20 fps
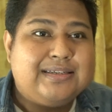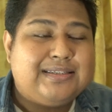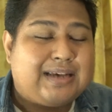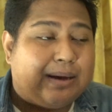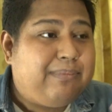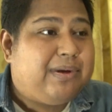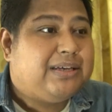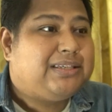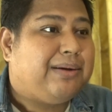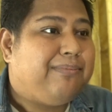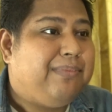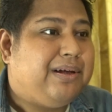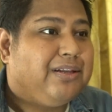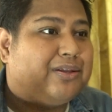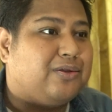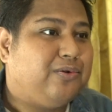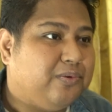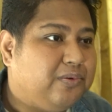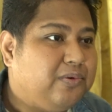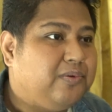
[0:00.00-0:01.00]
Sambil-sambil
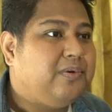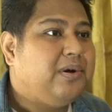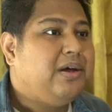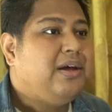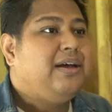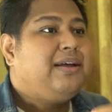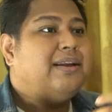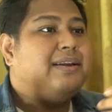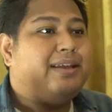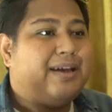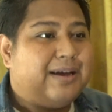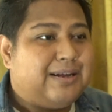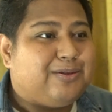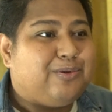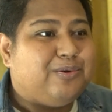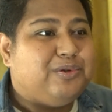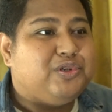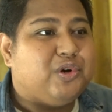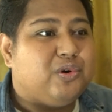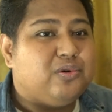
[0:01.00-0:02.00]
tu, dia
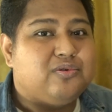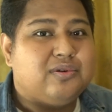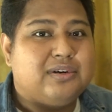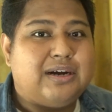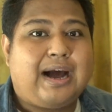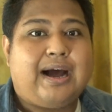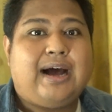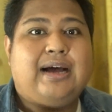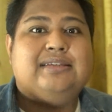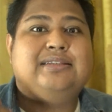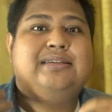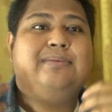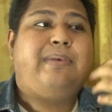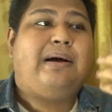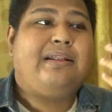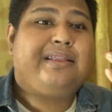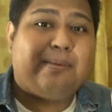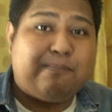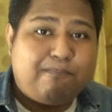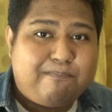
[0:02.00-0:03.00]
tunjuk juga
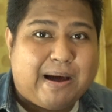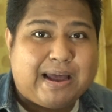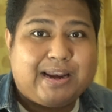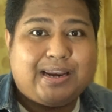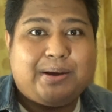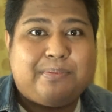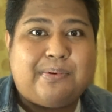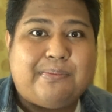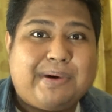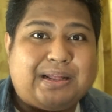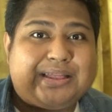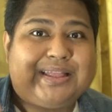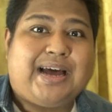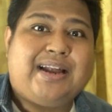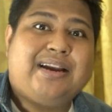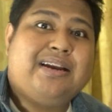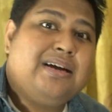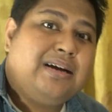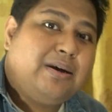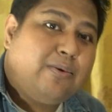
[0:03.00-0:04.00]
sebab tempat dia memang
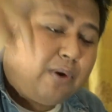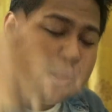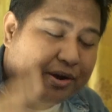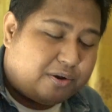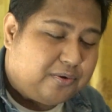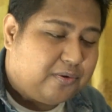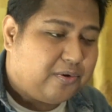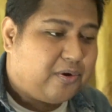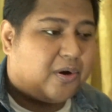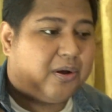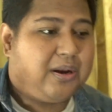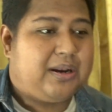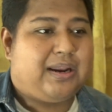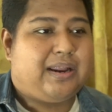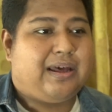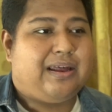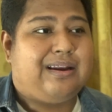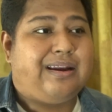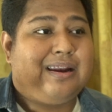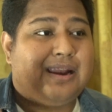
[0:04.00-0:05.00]
tak ada what you call
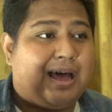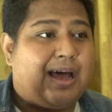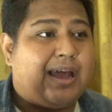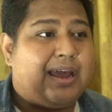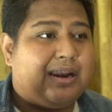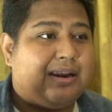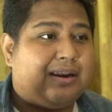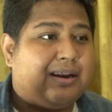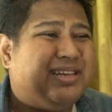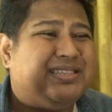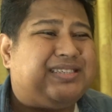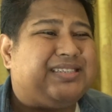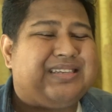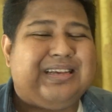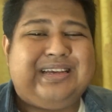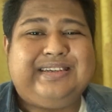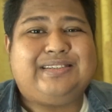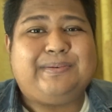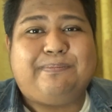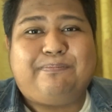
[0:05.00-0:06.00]
that line.
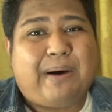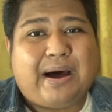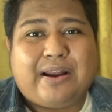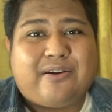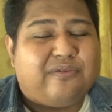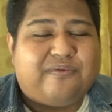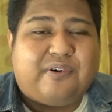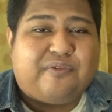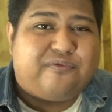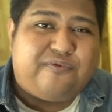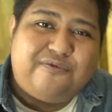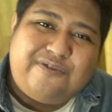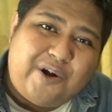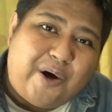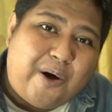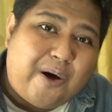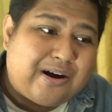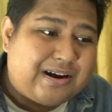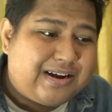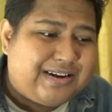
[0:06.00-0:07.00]
It's a part of a
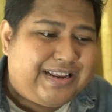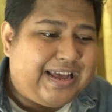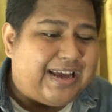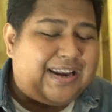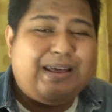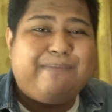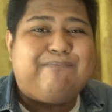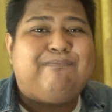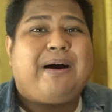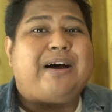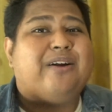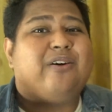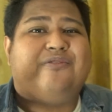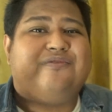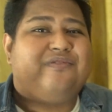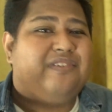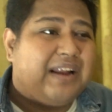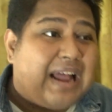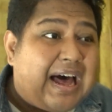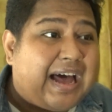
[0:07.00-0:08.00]
vlog, a daily part
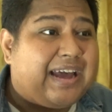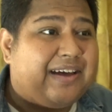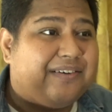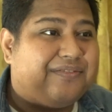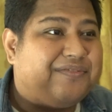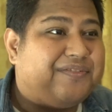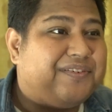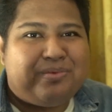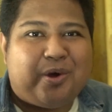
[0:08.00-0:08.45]
of life.